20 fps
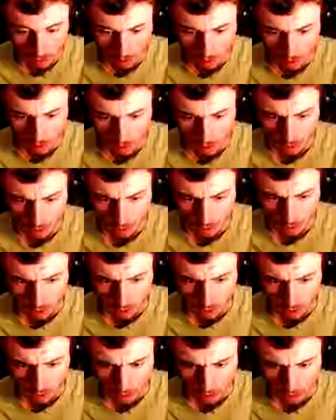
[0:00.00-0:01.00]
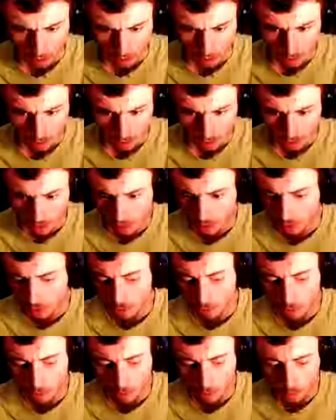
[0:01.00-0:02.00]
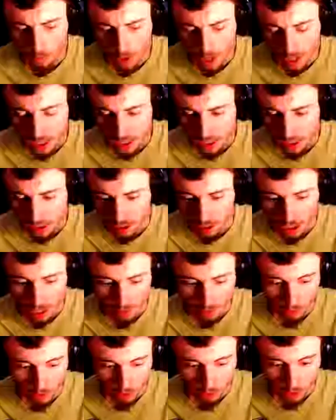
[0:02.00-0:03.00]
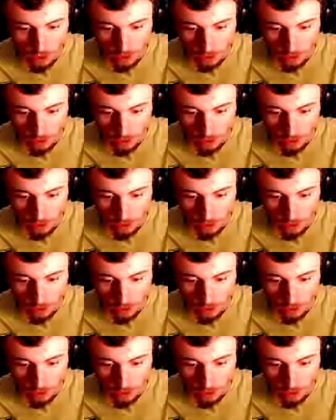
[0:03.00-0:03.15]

Use the which one? Red. I have a red one.